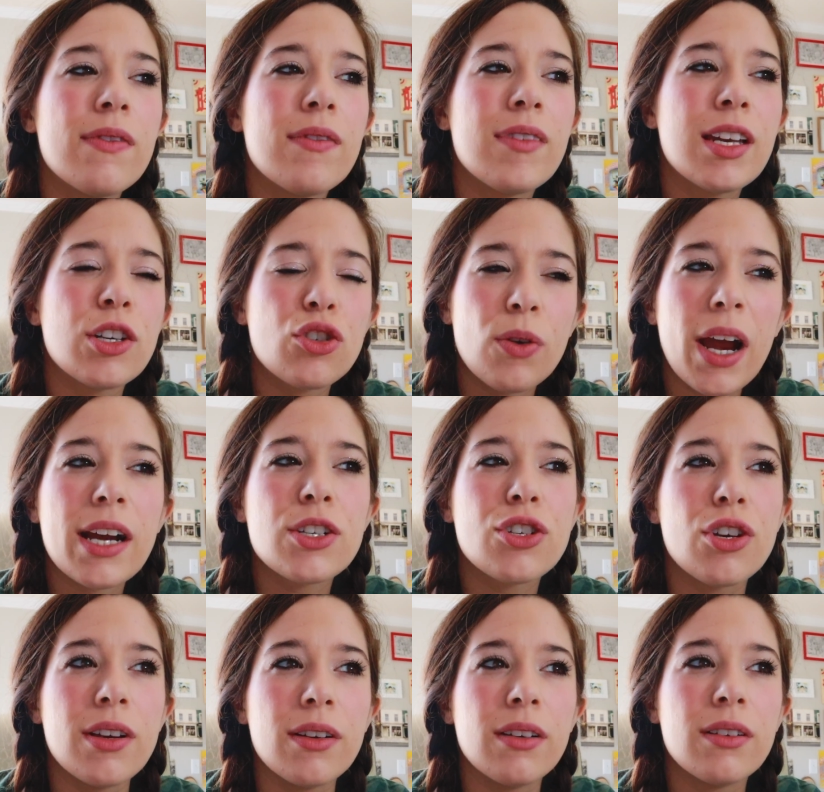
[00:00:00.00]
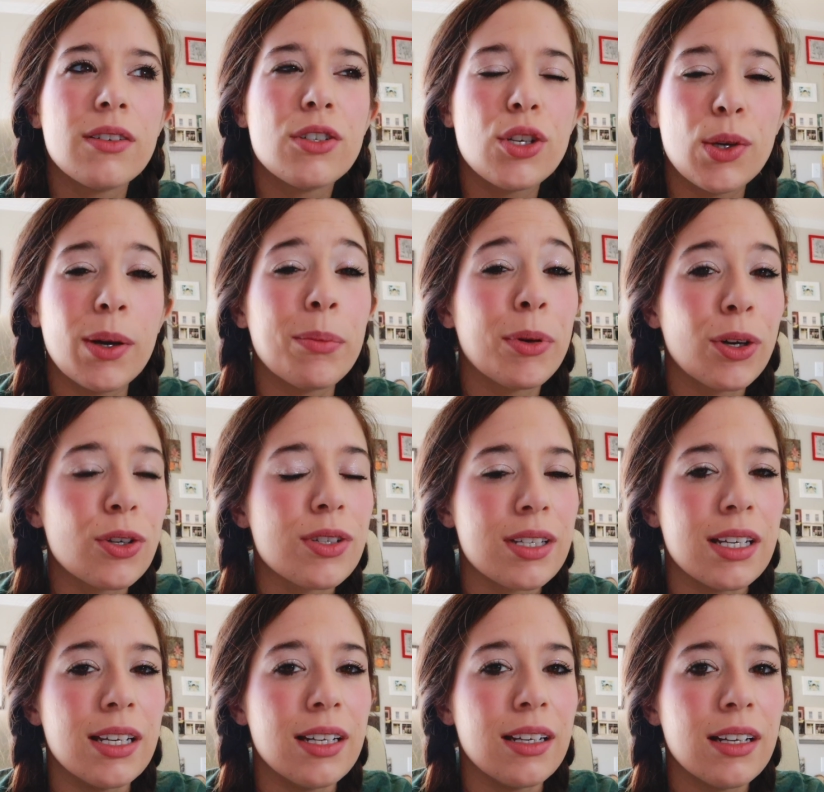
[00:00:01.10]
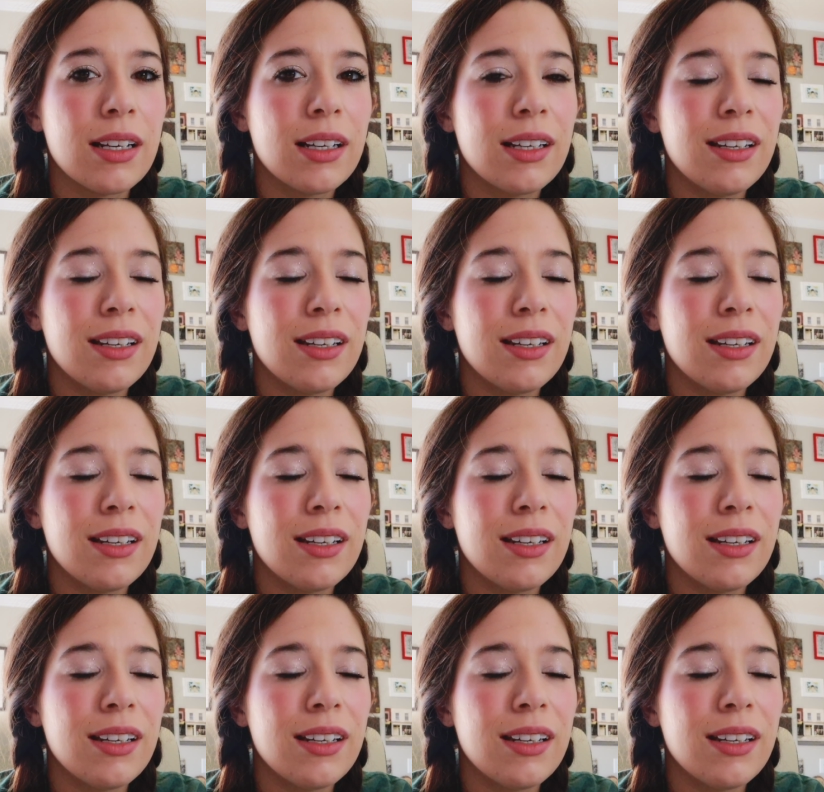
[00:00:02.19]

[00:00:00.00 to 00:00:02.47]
the attraction to a person